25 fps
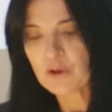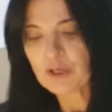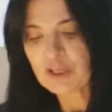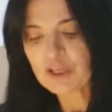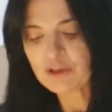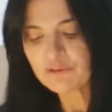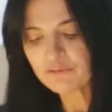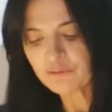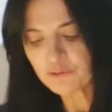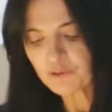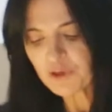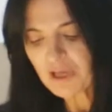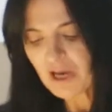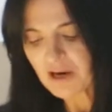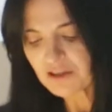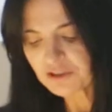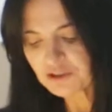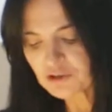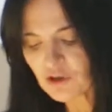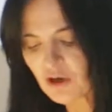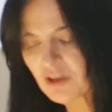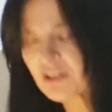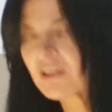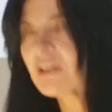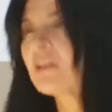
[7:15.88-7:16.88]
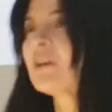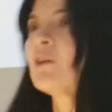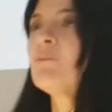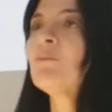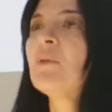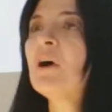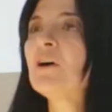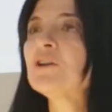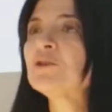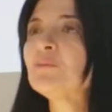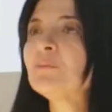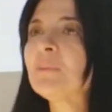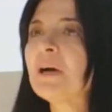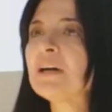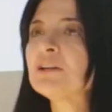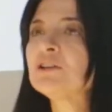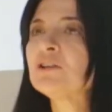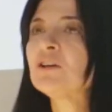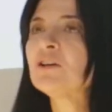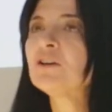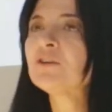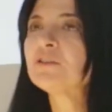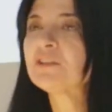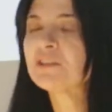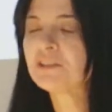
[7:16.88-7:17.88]
if we are talking about
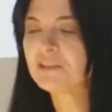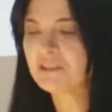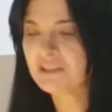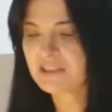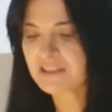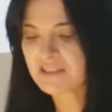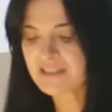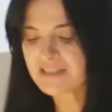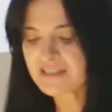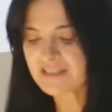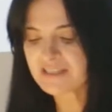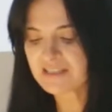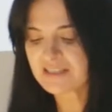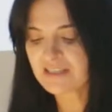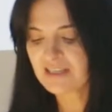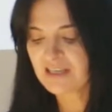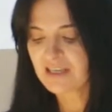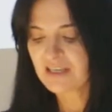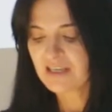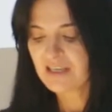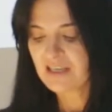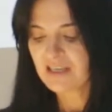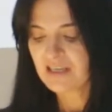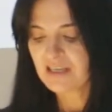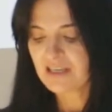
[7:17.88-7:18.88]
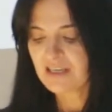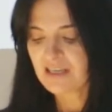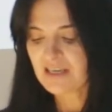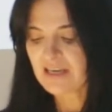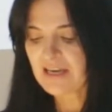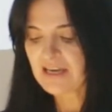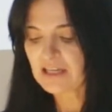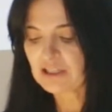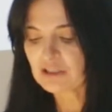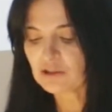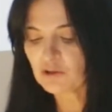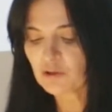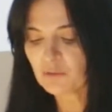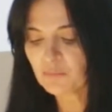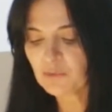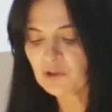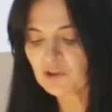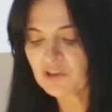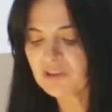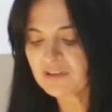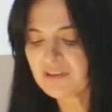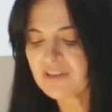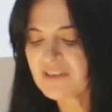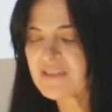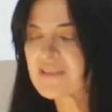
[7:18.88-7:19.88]
minorities and
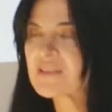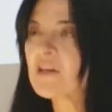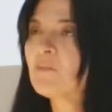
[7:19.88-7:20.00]
communities